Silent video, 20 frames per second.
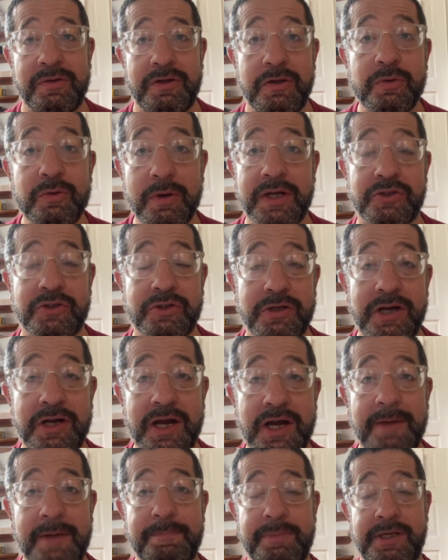The U.S. should
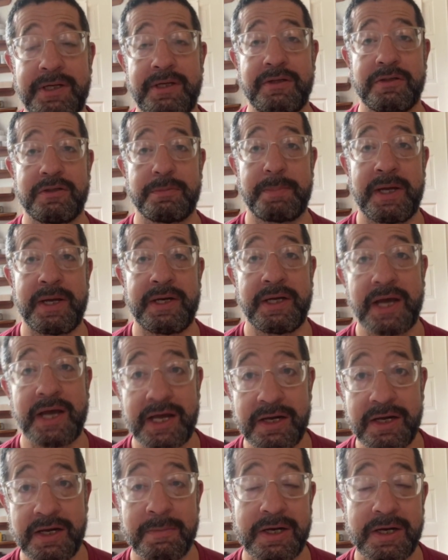not be spending
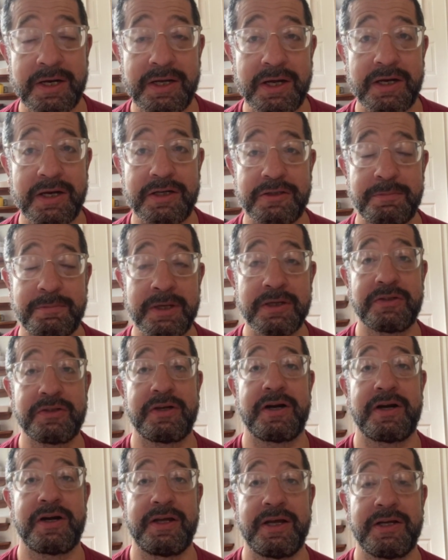any money on its
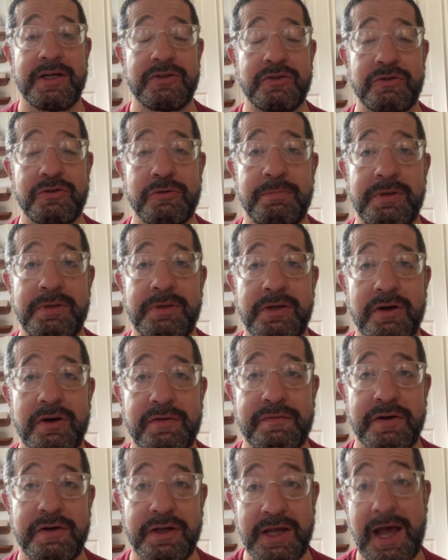military and should be
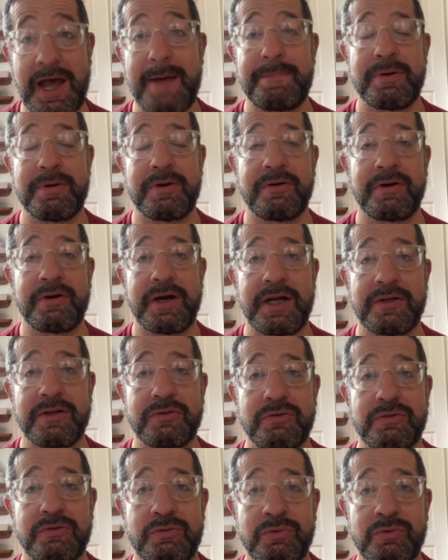offering capital
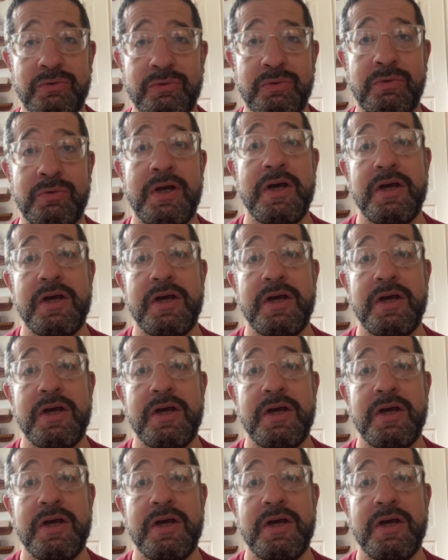grants to